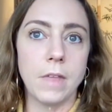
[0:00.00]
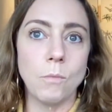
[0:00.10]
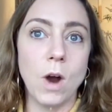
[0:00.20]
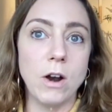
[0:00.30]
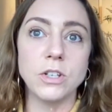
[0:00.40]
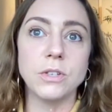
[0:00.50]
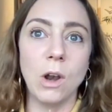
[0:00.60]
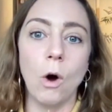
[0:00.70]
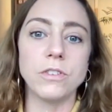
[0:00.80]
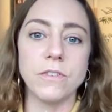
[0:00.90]
whereas
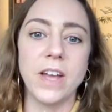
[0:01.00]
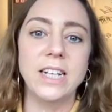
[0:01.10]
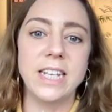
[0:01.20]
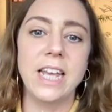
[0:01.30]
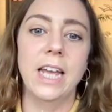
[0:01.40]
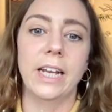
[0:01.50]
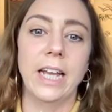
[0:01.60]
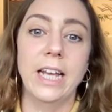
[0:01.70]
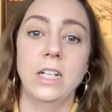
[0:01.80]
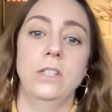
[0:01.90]
lots of ADing
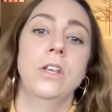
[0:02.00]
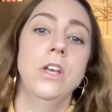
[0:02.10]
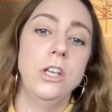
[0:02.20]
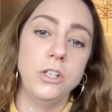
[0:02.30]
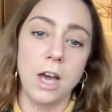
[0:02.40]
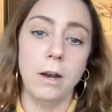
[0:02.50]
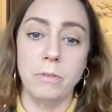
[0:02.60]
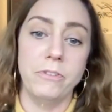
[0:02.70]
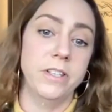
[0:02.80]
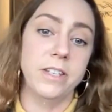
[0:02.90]
is you turn up on
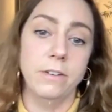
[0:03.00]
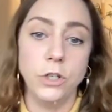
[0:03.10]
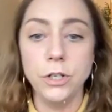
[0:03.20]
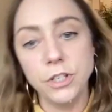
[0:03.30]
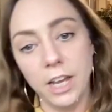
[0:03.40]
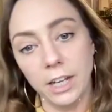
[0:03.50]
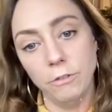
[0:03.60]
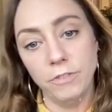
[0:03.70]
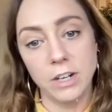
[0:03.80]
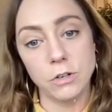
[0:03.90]
the first day of shooting, you
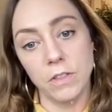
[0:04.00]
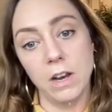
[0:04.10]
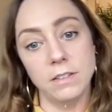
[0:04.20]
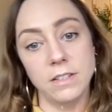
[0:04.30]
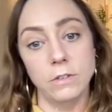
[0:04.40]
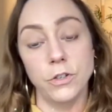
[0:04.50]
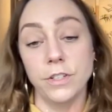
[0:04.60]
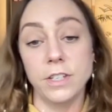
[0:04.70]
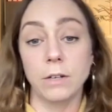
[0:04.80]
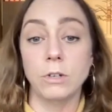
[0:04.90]
finish on the last day of
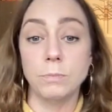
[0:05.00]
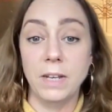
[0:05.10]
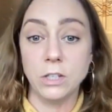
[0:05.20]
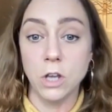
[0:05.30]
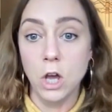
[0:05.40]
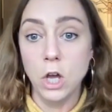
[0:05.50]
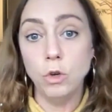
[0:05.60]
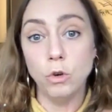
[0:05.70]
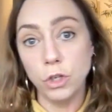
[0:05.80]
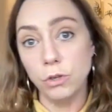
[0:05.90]
shooting, which means
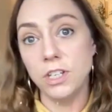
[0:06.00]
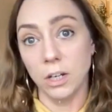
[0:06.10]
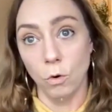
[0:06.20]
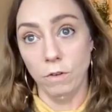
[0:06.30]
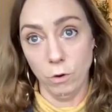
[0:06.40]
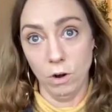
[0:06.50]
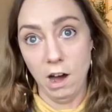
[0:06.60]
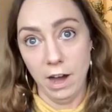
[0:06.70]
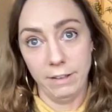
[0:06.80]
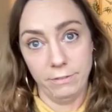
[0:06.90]
you're shooting all of your
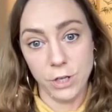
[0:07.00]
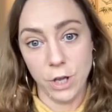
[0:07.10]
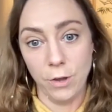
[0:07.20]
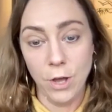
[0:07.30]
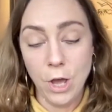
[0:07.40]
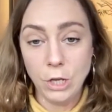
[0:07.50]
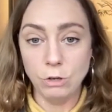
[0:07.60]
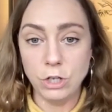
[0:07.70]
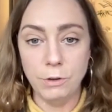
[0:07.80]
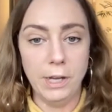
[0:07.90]
life. So you're
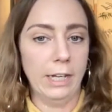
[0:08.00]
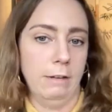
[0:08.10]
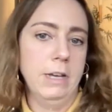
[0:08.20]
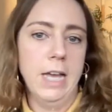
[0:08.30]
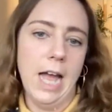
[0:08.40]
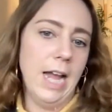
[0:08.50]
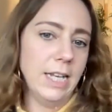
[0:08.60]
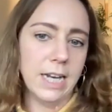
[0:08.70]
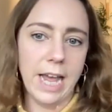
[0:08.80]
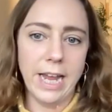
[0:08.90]
doing 8
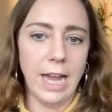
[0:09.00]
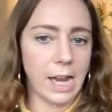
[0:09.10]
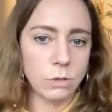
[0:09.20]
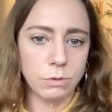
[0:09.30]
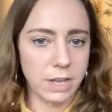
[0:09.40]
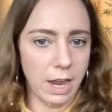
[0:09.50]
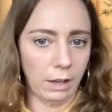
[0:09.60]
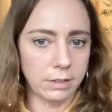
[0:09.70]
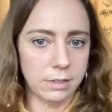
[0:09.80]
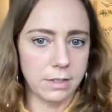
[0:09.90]
till 8, 8 till
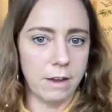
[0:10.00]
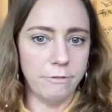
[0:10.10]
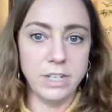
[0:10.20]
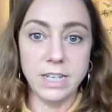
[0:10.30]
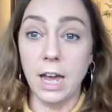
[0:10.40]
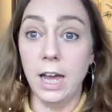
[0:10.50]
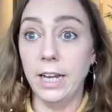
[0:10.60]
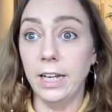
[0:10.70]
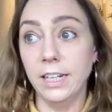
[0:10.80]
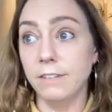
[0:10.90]
6 every
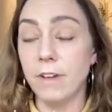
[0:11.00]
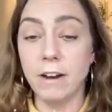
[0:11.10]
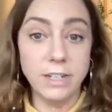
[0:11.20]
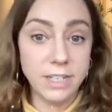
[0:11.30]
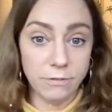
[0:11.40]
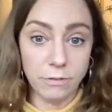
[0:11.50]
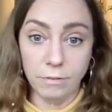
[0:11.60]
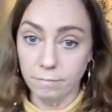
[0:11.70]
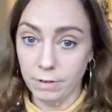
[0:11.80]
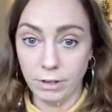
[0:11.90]
day in various
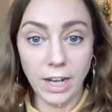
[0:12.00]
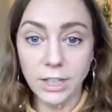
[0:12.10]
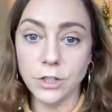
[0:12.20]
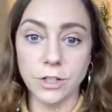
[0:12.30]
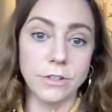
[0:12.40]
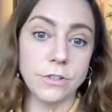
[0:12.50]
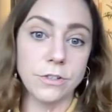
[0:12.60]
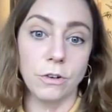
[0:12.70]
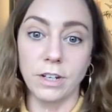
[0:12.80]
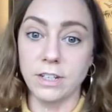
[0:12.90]
different locations,
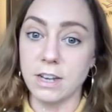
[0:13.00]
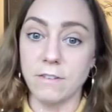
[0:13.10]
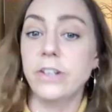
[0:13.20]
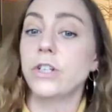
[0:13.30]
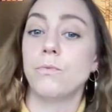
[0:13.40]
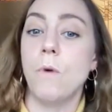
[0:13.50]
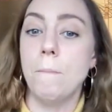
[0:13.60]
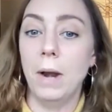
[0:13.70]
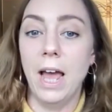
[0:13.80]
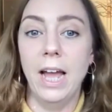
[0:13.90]
not necessarily just
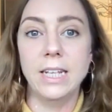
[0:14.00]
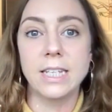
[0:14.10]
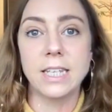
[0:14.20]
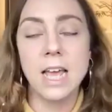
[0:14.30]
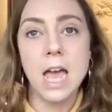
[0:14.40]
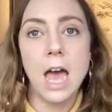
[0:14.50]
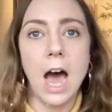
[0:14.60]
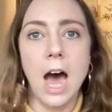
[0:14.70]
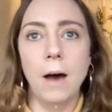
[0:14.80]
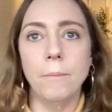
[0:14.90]
one place.
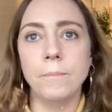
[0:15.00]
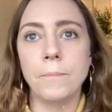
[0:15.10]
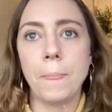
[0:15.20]
And